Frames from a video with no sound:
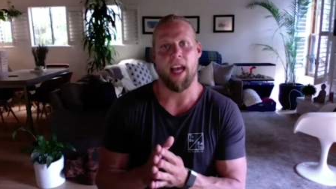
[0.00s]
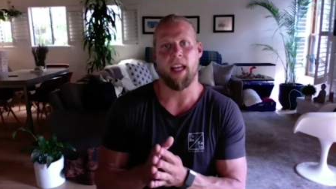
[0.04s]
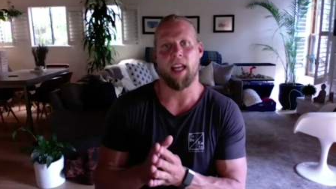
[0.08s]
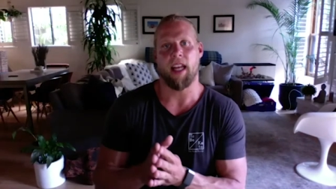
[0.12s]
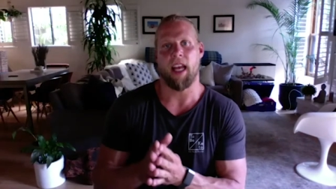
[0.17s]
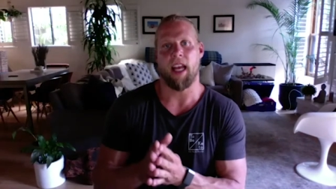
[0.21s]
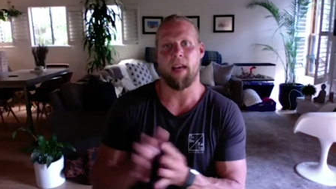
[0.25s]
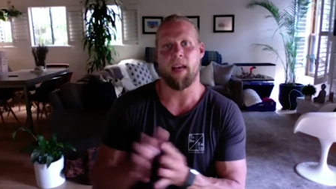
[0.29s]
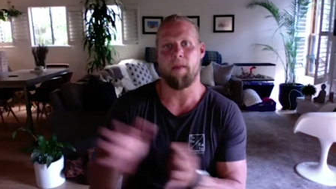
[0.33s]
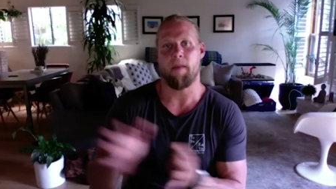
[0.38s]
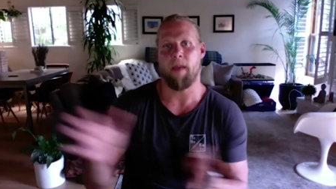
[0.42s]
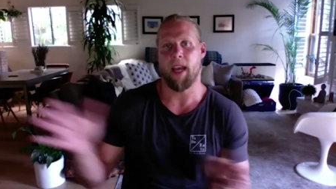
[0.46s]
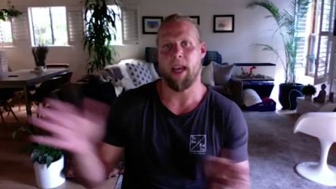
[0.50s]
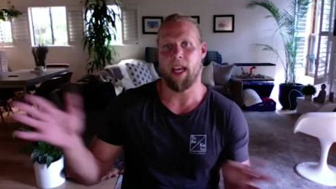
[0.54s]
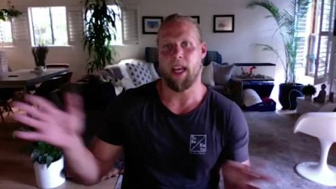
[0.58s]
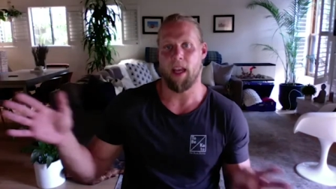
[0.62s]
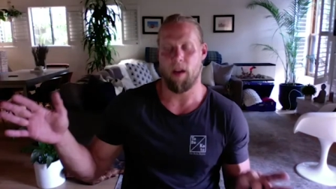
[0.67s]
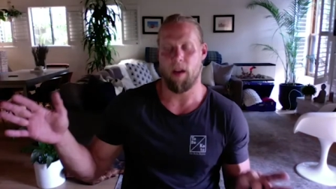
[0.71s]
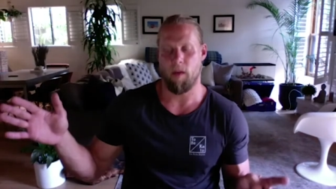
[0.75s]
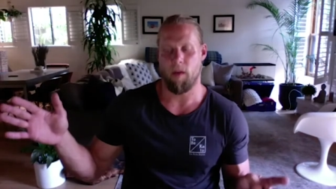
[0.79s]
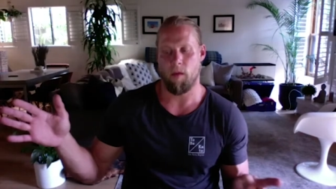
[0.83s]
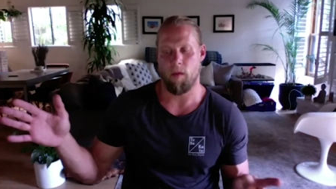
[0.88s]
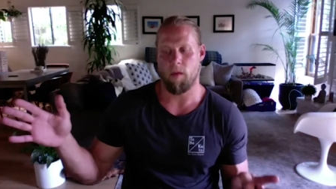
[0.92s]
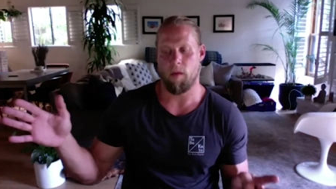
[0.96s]
and like make
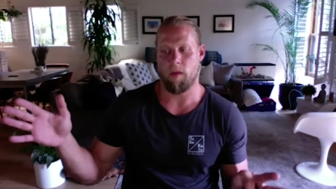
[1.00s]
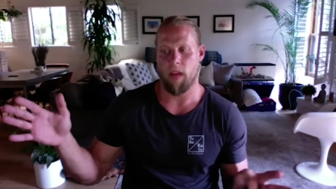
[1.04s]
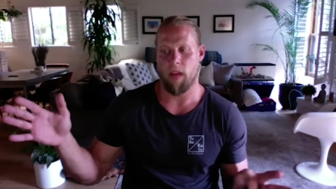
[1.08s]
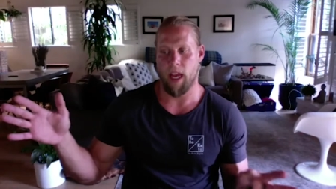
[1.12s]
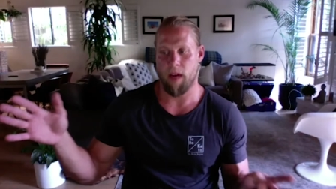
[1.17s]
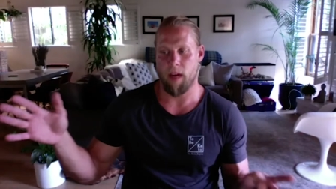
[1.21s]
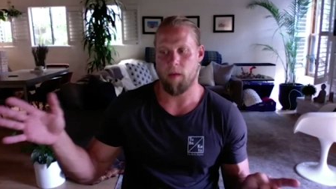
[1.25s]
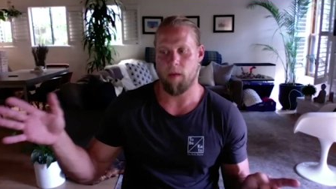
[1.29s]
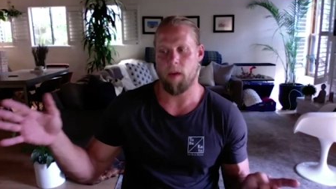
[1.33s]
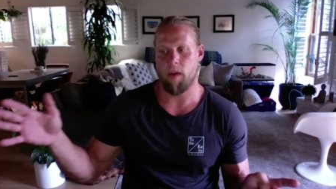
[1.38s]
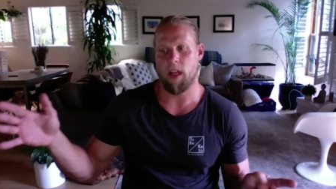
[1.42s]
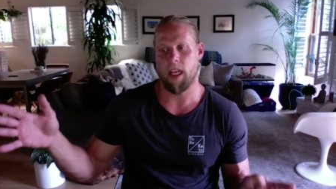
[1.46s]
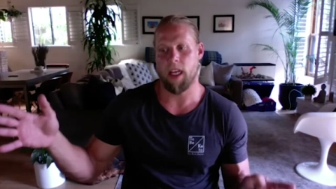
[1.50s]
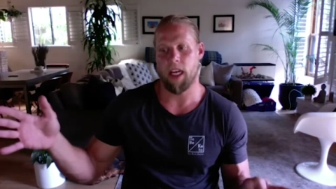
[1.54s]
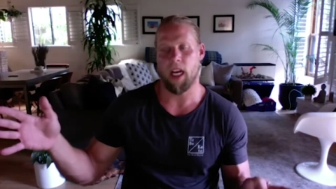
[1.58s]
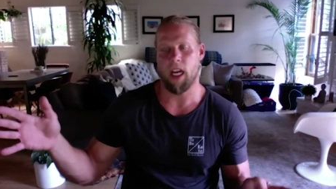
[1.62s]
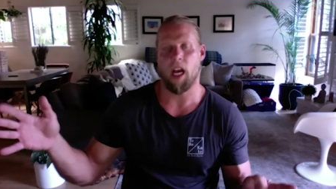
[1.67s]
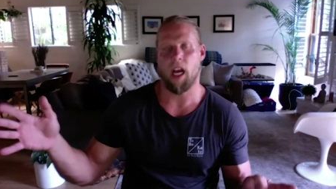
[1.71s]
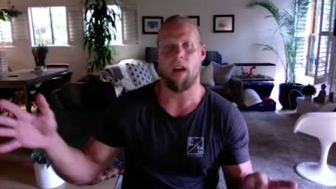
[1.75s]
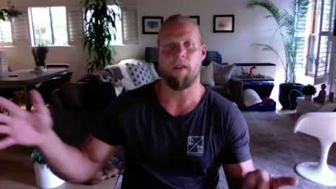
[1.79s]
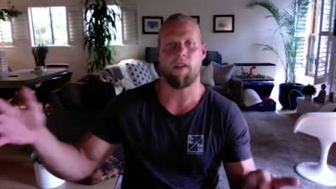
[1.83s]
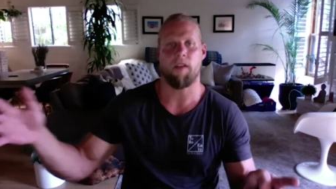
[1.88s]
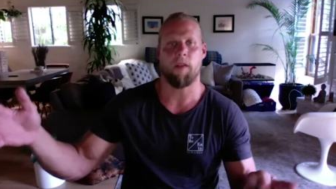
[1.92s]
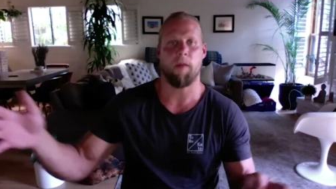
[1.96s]
it like really
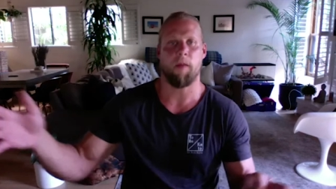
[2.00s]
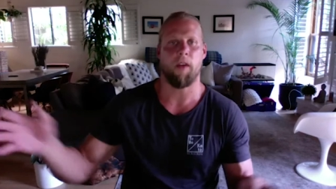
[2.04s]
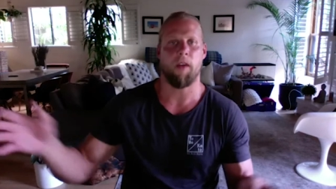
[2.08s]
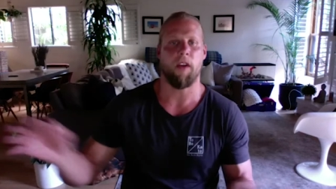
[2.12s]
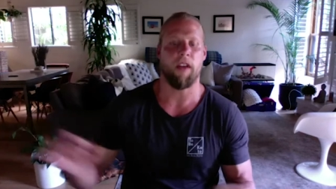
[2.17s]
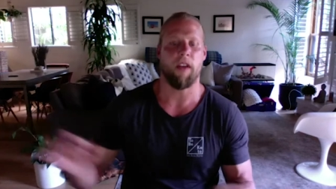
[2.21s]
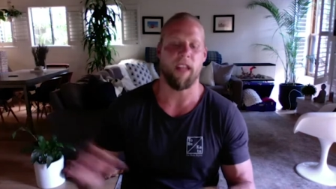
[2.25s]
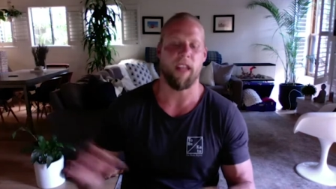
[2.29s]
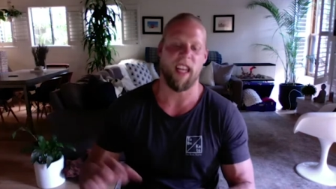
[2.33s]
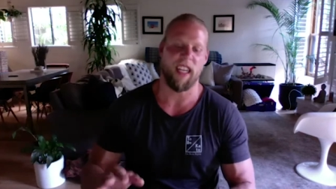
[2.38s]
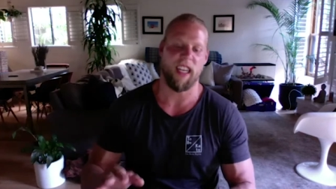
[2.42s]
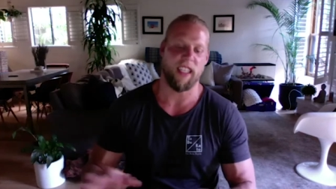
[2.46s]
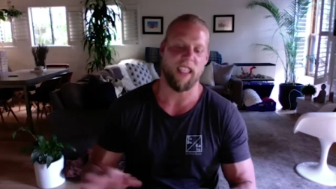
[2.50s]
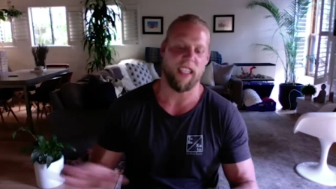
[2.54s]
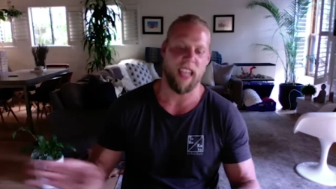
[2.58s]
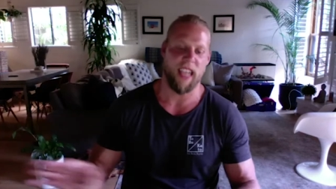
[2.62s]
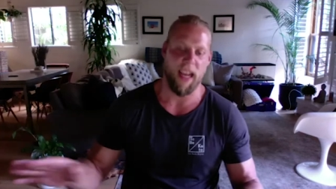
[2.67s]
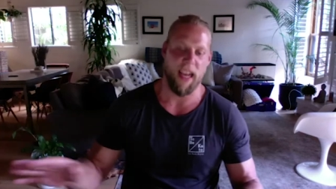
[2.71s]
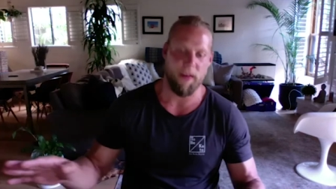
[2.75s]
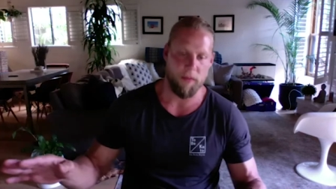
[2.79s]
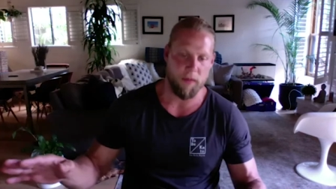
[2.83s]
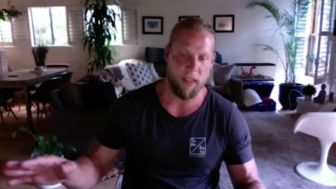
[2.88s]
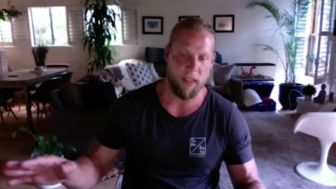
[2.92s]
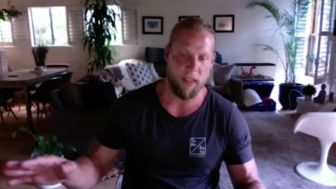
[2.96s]
comfortable and then just
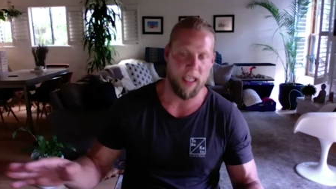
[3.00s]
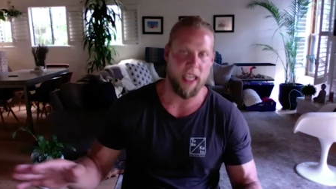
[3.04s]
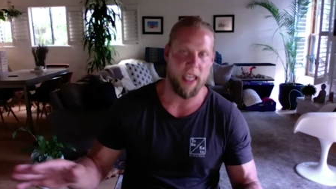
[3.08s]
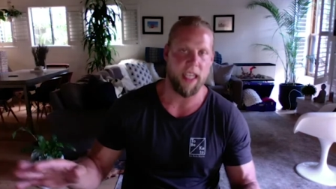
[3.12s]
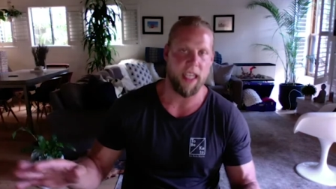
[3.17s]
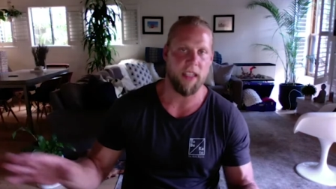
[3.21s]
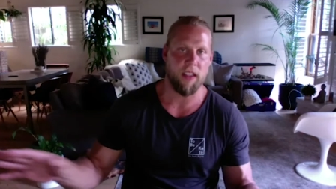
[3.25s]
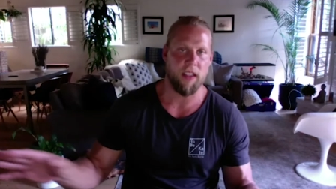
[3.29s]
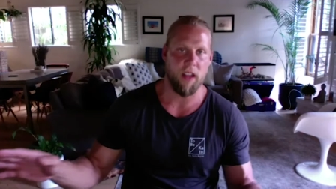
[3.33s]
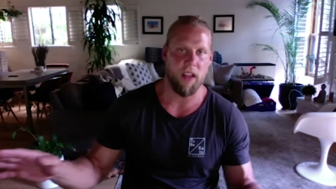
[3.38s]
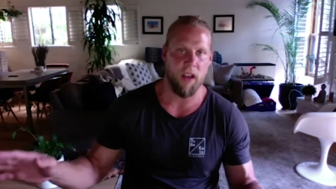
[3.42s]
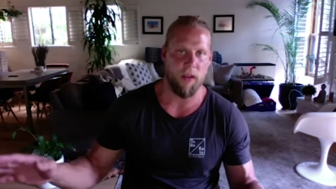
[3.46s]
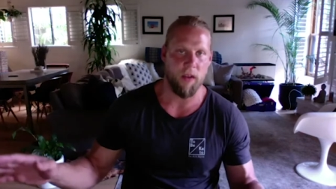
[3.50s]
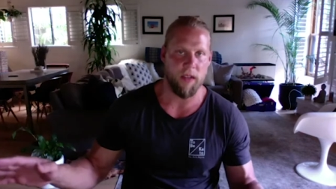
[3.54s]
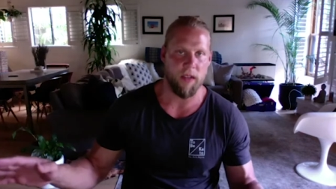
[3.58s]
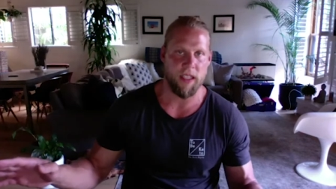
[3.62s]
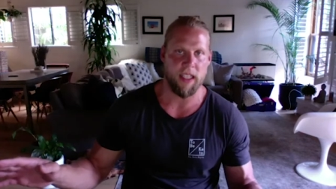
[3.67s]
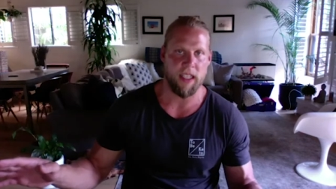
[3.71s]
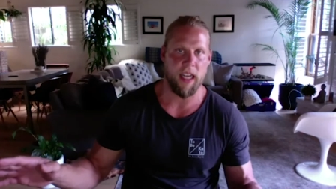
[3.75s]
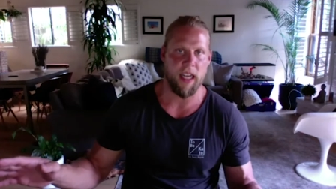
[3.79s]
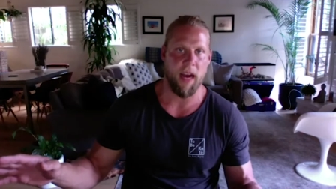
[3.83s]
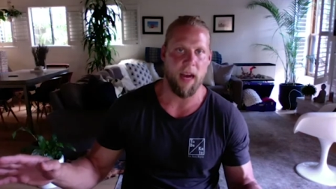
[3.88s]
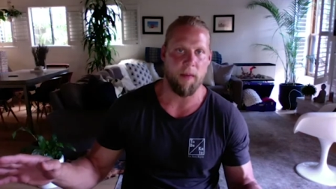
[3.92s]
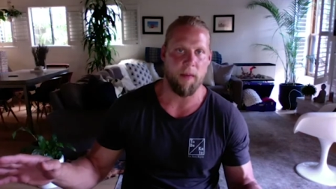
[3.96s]
have them eat slow and
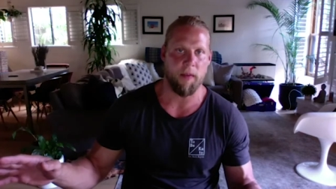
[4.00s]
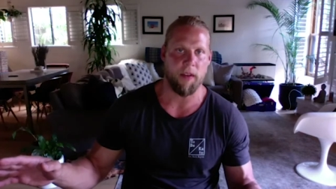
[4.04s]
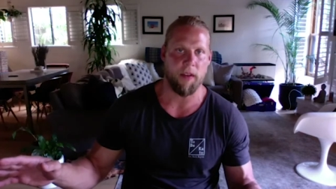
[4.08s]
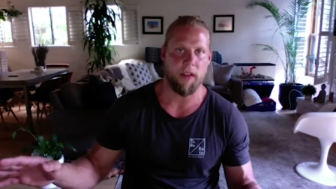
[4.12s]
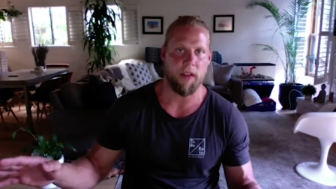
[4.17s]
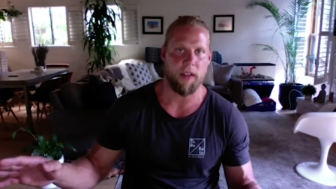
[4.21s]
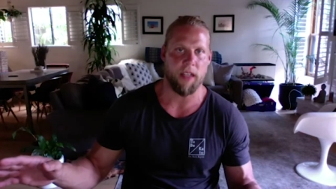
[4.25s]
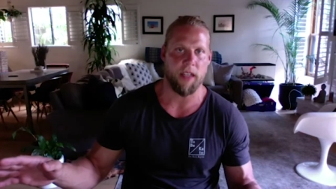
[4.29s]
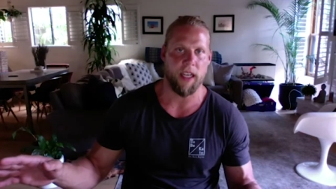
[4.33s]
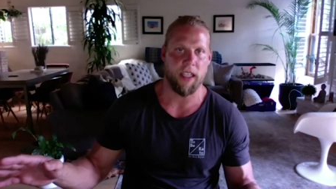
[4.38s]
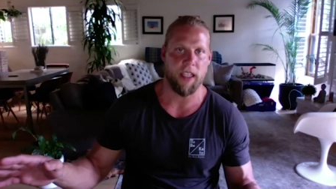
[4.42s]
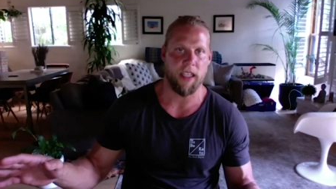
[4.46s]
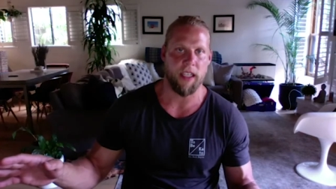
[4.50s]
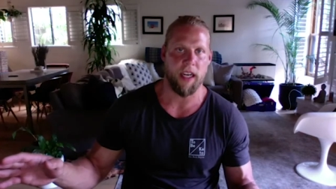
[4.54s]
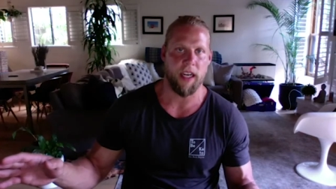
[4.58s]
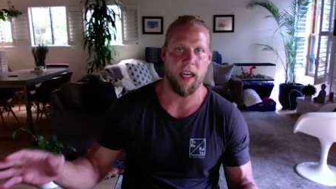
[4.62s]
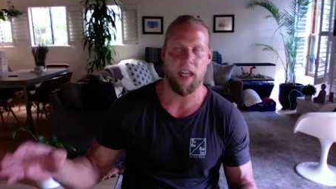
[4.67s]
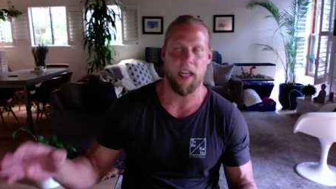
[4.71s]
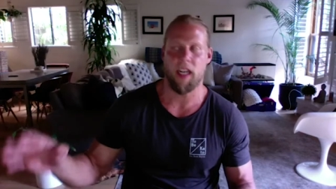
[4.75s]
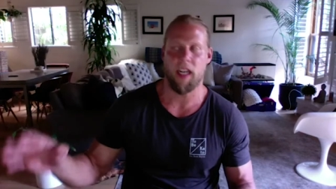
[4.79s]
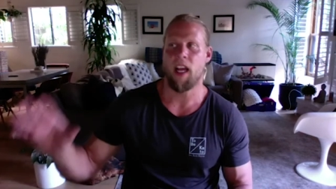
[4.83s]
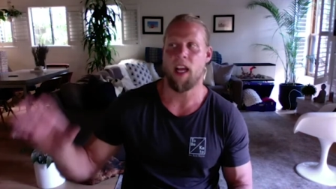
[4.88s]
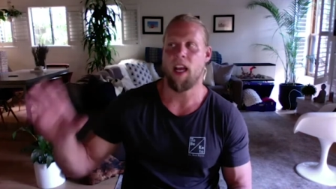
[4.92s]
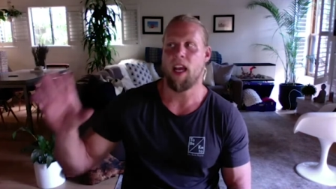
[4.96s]
stop when they're
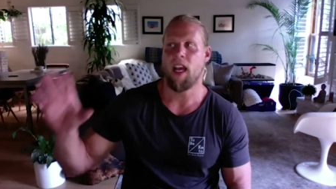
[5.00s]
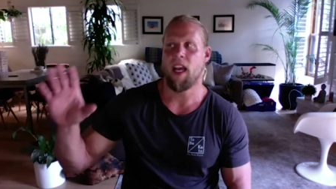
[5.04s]
satiated.